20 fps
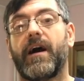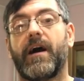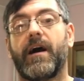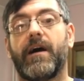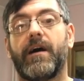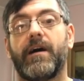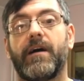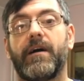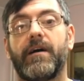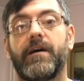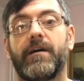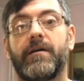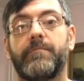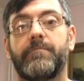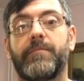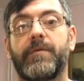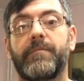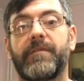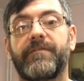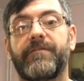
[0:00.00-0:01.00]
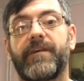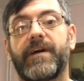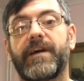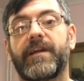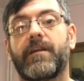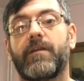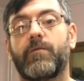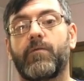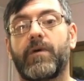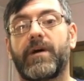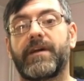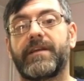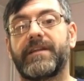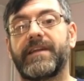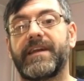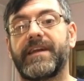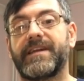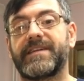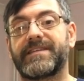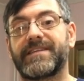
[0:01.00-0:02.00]
But my final
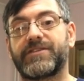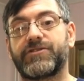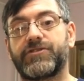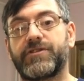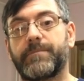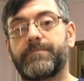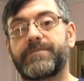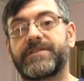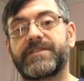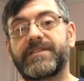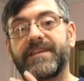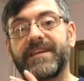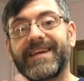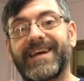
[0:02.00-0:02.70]
one is a ship's